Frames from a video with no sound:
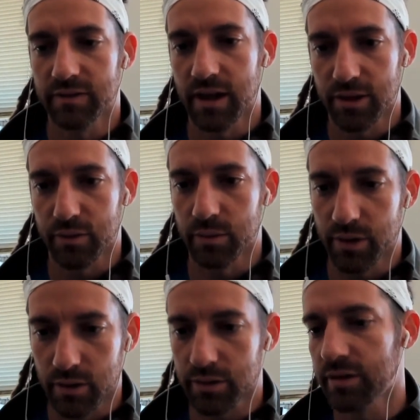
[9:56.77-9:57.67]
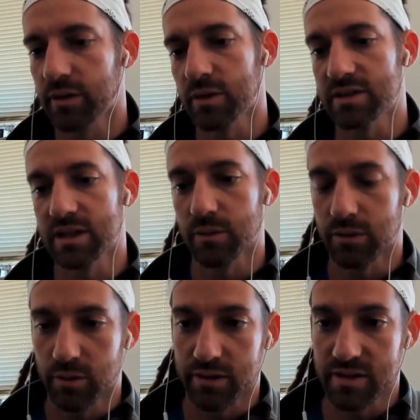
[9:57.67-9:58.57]
death, rebirth that we see
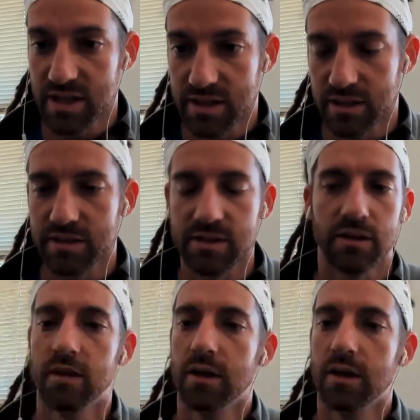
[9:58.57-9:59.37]
throughout the seasons, and